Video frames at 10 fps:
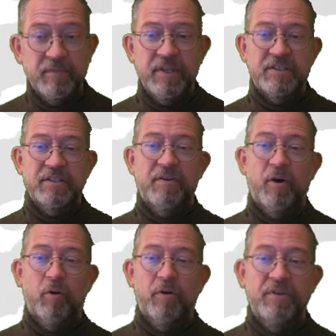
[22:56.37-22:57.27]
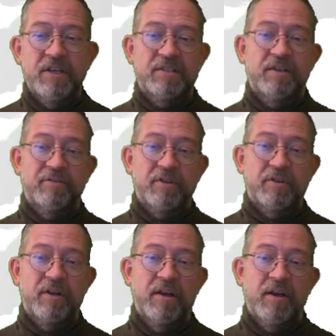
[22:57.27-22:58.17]
this is where all of these
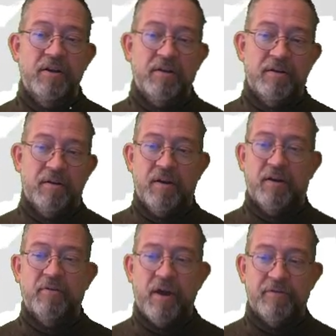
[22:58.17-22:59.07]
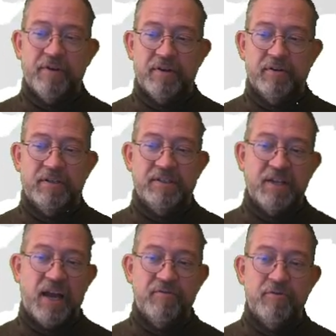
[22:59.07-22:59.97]
different graphical
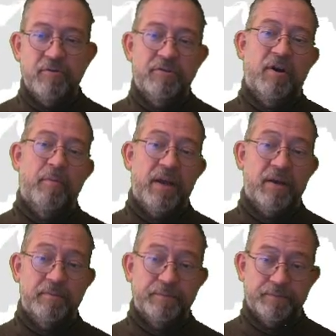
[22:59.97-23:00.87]
design rules come in.